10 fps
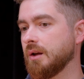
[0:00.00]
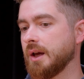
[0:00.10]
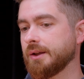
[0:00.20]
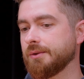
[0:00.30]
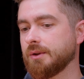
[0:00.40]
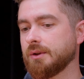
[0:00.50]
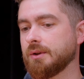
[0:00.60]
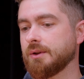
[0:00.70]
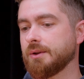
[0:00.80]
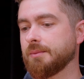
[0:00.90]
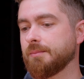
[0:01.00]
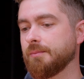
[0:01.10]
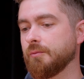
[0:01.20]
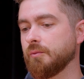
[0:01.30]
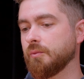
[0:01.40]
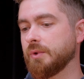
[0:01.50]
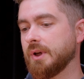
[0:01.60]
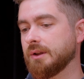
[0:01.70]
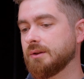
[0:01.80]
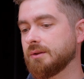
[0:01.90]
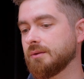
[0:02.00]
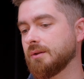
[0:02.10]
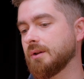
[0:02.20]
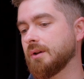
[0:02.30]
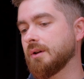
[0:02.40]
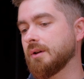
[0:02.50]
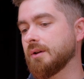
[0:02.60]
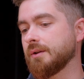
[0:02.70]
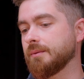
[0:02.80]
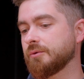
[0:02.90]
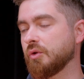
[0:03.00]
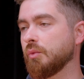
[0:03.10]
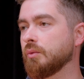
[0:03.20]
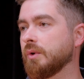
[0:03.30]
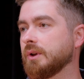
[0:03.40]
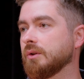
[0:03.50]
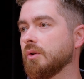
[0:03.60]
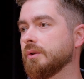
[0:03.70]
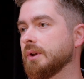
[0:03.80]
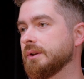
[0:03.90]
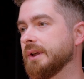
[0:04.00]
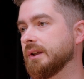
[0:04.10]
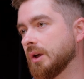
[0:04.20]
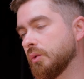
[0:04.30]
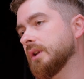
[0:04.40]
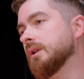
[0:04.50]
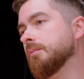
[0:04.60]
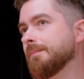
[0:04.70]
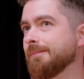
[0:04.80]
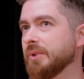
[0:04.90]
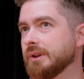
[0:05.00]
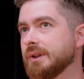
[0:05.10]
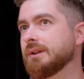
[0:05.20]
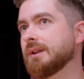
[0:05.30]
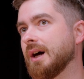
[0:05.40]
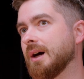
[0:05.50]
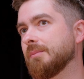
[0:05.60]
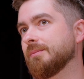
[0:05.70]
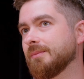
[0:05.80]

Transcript: Like we had someone working on the data. We had a big data